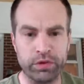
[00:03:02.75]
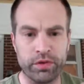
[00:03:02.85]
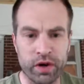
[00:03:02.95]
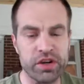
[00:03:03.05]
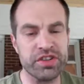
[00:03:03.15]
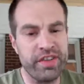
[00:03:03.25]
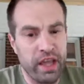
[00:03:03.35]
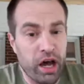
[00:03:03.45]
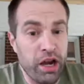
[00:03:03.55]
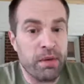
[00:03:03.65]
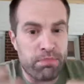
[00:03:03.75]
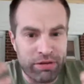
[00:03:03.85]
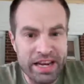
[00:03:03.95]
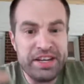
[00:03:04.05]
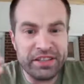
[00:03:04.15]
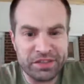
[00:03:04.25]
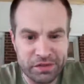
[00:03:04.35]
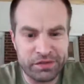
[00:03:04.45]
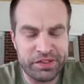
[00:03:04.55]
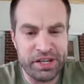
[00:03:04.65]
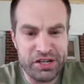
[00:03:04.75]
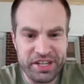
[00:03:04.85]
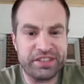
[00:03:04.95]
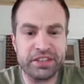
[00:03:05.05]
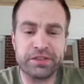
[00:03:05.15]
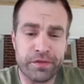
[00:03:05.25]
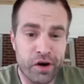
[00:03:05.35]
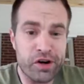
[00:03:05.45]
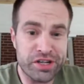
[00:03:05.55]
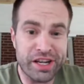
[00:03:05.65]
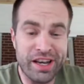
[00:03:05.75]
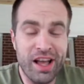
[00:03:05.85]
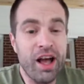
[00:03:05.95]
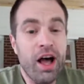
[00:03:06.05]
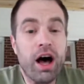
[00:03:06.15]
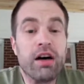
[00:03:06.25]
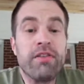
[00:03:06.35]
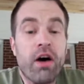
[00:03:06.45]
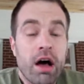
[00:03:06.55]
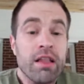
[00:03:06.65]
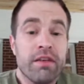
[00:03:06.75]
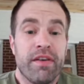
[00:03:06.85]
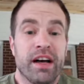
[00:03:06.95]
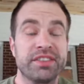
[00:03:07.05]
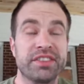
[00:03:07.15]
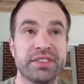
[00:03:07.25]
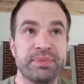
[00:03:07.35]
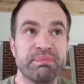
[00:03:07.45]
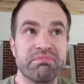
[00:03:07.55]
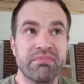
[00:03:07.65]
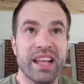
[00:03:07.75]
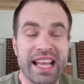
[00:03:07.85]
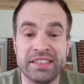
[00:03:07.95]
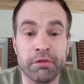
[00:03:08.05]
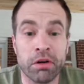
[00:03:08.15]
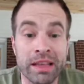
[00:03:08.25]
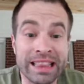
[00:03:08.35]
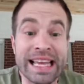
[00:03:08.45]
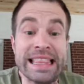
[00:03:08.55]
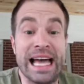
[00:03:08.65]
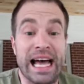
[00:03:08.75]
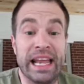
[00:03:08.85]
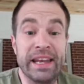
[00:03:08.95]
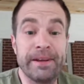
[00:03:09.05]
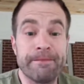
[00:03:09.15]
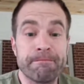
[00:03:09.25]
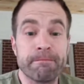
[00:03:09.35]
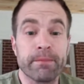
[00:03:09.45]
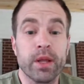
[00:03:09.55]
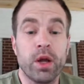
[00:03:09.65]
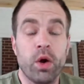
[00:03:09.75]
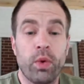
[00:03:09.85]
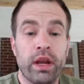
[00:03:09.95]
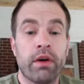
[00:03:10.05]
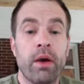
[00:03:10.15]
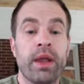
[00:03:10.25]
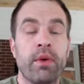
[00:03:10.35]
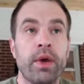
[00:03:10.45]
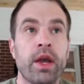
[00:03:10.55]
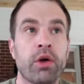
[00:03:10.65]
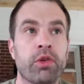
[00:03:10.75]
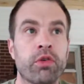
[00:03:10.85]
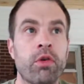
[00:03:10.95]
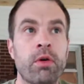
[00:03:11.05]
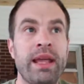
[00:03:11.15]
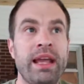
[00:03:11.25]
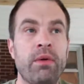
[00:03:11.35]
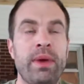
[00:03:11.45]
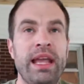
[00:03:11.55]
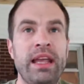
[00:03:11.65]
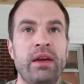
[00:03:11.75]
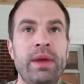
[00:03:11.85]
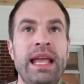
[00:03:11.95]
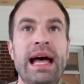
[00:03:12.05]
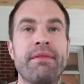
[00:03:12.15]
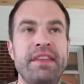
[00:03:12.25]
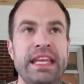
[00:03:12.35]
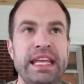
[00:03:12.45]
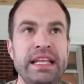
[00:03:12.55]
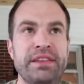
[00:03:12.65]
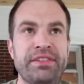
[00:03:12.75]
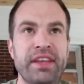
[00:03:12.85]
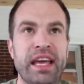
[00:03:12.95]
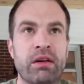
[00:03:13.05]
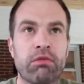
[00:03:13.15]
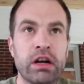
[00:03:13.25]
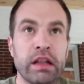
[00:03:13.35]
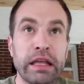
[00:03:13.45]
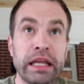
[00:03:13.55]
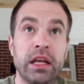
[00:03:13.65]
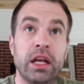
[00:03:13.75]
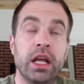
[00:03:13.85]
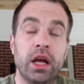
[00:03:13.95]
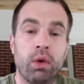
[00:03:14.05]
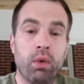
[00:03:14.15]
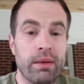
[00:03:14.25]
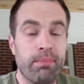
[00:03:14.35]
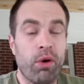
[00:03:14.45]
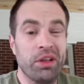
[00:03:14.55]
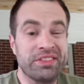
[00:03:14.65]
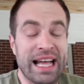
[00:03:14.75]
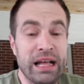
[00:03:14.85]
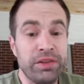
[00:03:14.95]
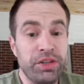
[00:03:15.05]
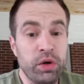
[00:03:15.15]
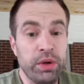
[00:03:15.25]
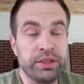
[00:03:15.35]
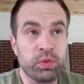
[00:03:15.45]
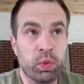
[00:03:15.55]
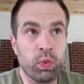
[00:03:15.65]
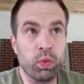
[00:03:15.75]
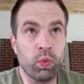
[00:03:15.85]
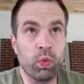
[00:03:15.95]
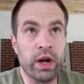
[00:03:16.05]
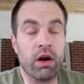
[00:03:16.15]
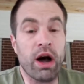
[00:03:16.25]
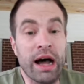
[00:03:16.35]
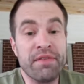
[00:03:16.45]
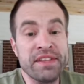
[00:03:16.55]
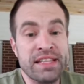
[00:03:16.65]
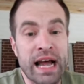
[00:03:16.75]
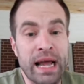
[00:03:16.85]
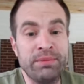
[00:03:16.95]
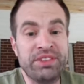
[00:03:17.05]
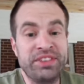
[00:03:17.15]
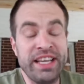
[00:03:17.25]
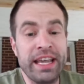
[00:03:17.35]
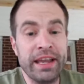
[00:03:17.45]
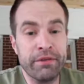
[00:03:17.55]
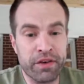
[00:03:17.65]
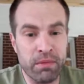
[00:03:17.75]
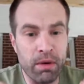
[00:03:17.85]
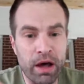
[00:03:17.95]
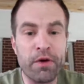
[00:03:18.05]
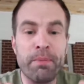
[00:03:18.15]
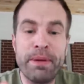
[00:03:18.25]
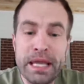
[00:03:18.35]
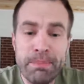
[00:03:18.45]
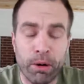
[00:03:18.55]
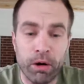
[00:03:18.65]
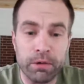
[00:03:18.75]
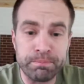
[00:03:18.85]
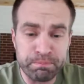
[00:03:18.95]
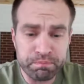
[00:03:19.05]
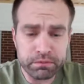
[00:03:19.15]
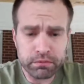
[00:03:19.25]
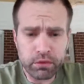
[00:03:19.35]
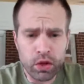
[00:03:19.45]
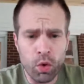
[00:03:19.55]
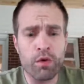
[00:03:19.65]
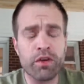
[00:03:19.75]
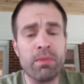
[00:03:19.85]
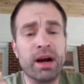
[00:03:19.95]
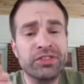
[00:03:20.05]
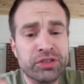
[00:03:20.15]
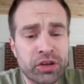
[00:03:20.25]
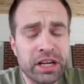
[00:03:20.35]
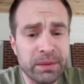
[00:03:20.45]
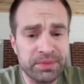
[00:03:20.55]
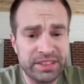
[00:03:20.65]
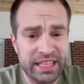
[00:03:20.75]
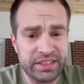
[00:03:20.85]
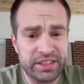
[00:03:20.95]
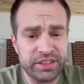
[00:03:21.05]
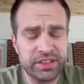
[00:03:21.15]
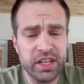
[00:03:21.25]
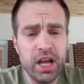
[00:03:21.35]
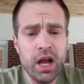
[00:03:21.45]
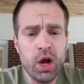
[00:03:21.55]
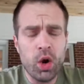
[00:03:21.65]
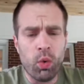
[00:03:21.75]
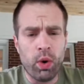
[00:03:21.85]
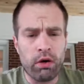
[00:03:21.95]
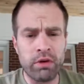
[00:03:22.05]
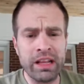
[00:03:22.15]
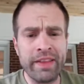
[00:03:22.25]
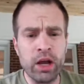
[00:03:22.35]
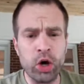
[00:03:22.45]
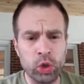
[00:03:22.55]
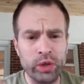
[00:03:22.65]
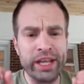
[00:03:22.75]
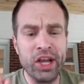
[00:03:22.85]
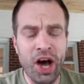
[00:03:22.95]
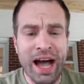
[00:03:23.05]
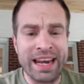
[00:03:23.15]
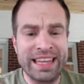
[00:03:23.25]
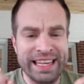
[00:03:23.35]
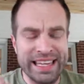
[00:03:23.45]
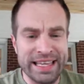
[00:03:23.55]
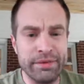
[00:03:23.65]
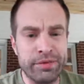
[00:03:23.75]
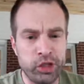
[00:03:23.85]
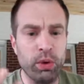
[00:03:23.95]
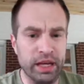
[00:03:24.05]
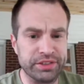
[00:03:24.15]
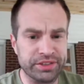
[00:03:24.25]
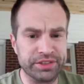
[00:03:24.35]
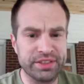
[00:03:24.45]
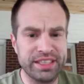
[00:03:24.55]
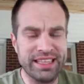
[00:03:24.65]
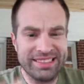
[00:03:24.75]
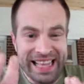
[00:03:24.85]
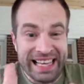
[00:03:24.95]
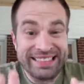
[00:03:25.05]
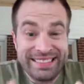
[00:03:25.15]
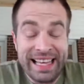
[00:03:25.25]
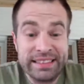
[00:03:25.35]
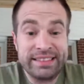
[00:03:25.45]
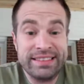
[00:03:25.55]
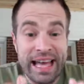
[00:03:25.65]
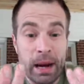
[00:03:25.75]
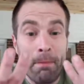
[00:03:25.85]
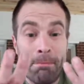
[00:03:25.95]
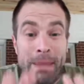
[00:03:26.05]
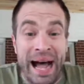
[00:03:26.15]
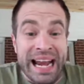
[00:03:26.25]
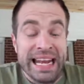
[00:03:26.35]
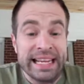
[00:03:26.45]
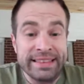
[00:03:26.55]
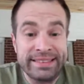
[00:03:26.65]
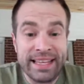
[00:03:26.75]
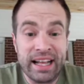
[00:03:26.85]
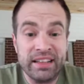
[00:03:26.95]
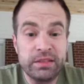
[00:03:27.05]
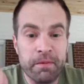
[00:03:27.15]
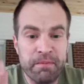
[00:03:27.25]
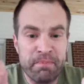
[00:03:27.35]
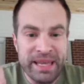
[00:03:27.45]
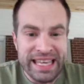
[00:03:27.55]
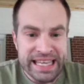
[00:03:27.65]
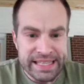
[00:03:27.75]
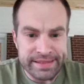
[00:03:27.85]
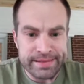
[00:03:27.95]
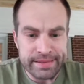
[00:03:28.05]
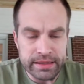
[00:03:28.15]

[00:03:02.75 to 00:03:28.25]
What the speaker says: version, the unapprenticed to Jesus version of all of us isn't really like that. We go through and we have needs, and really what it boils down to is we're oftentimes seeking from other people or from our circumstances what really only God can give to us, is that sense, that abiding sense of peace,